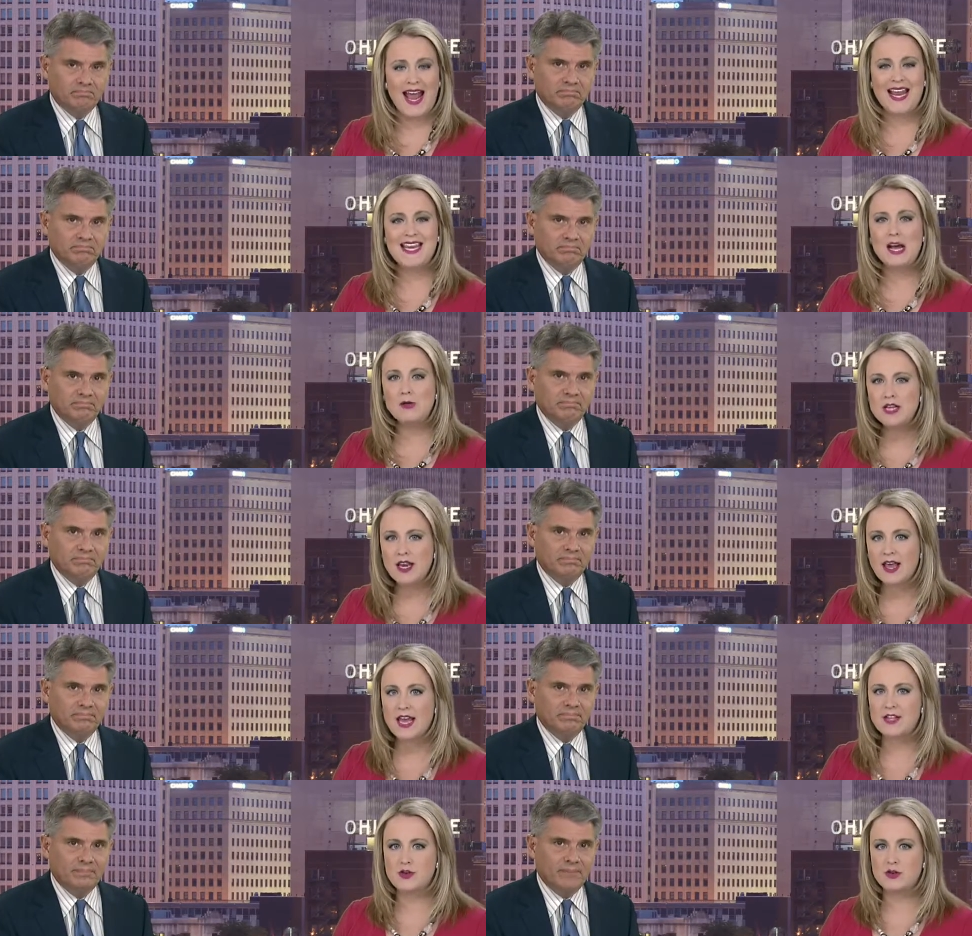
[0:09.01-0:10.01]
Speaker 1: and now
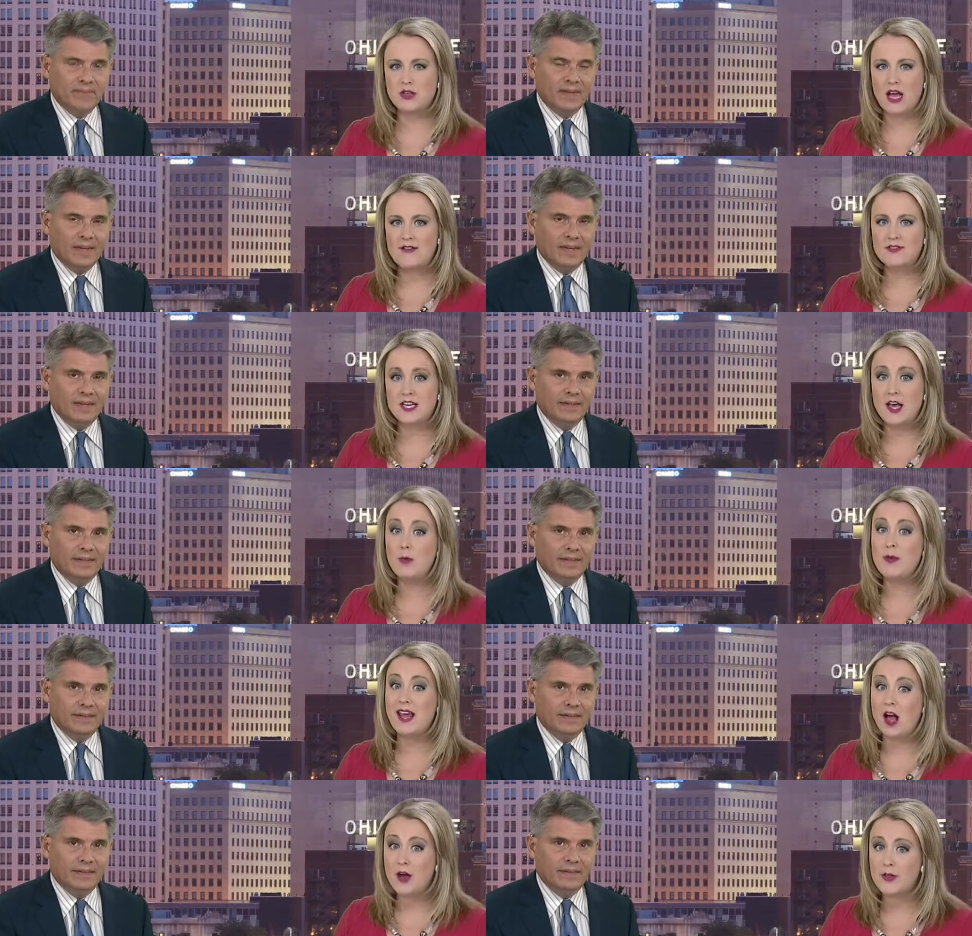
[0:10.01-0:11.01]
dedicates her life to
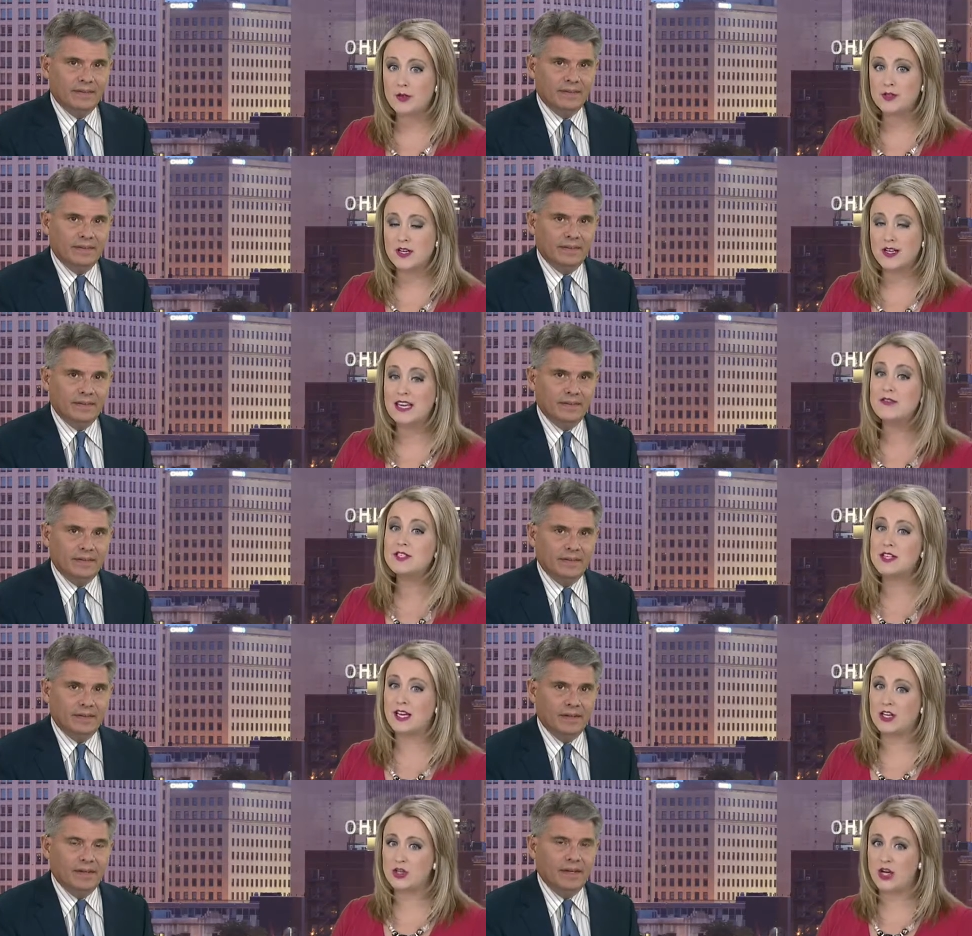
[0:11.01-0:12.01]
helping others give a
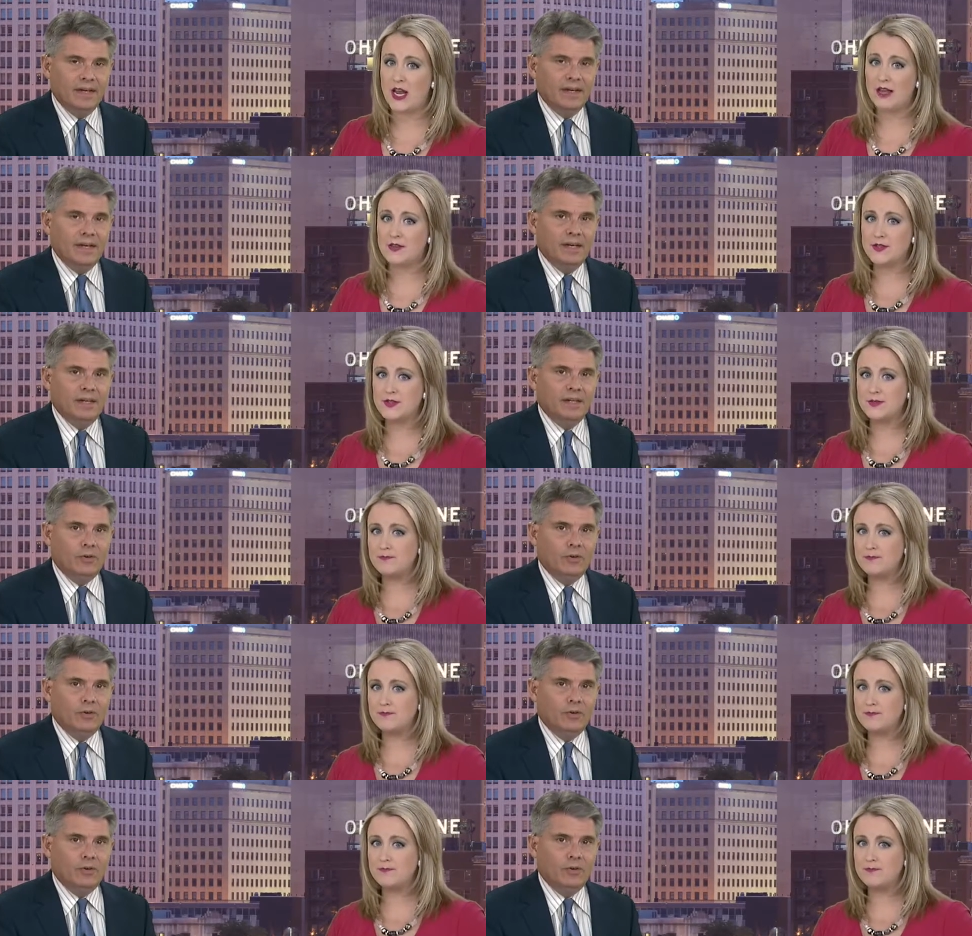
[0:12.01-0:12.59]
second chance.